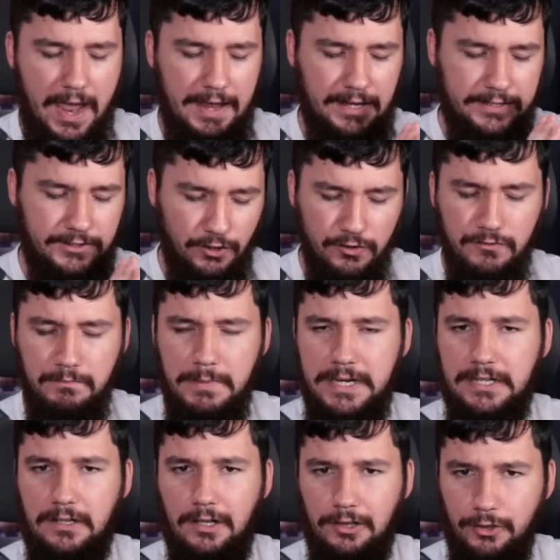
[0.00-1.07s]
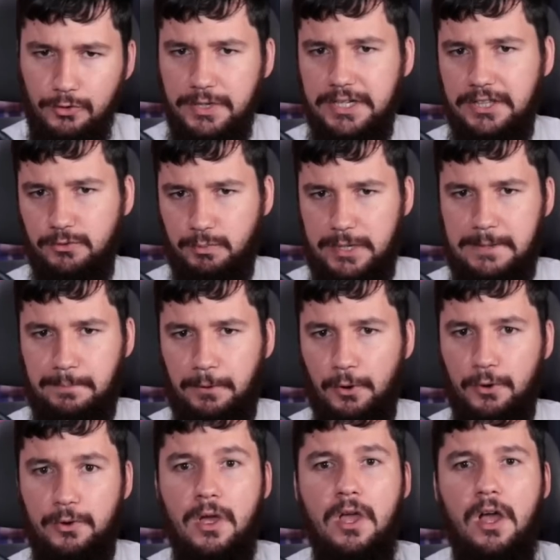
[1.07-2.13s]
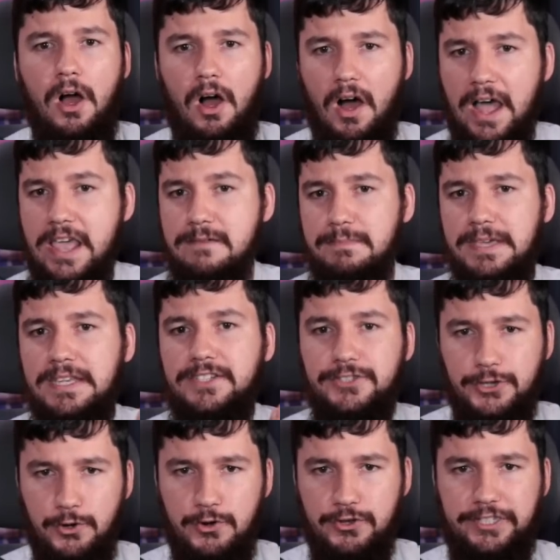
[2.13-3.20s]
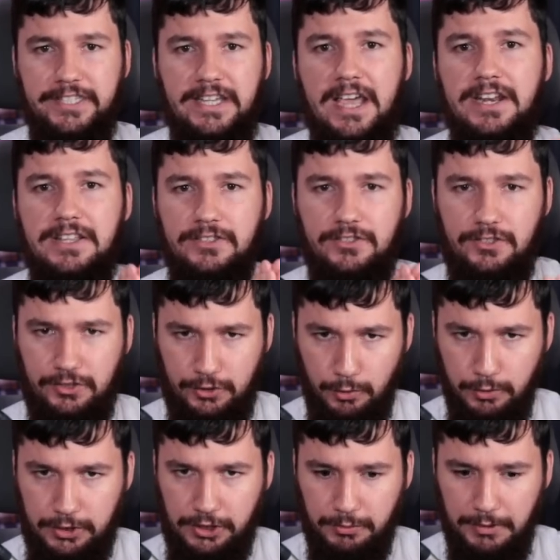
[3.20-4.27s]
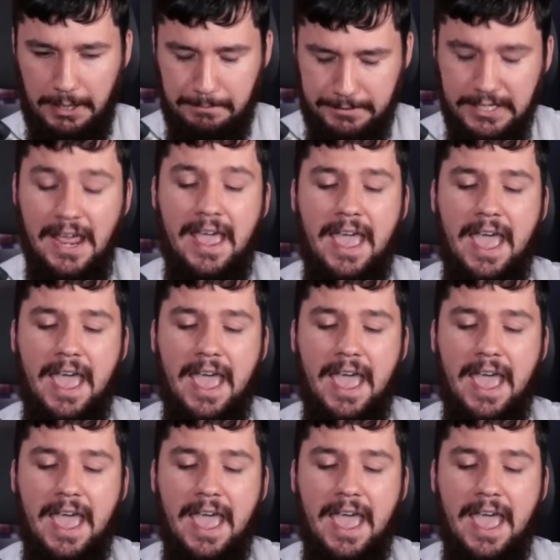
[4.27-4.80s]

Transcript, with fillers: and I don't mean cloning the repo, I mean using an install script.